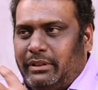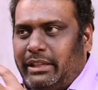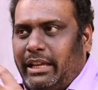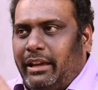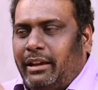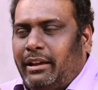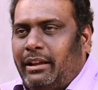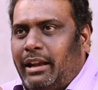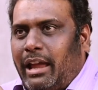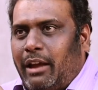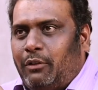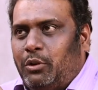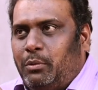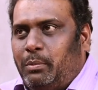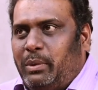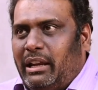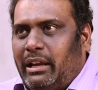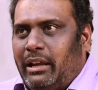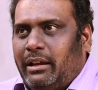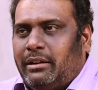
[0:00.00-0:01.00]
There, I would
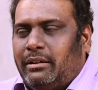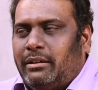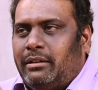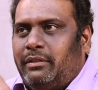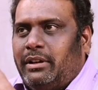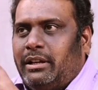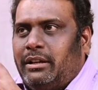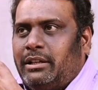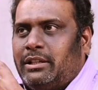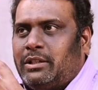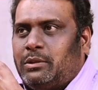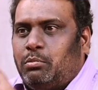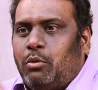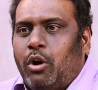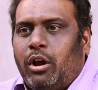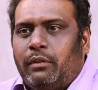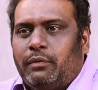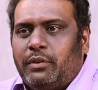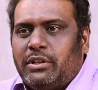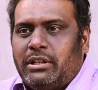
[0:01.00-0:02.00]
be like a very
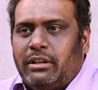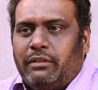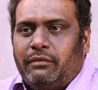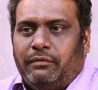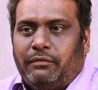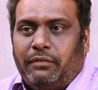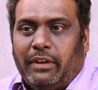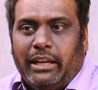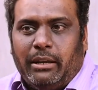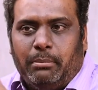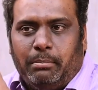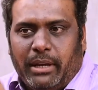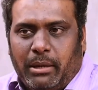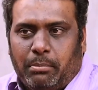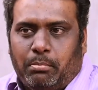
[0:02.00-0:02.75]
small fish in a very big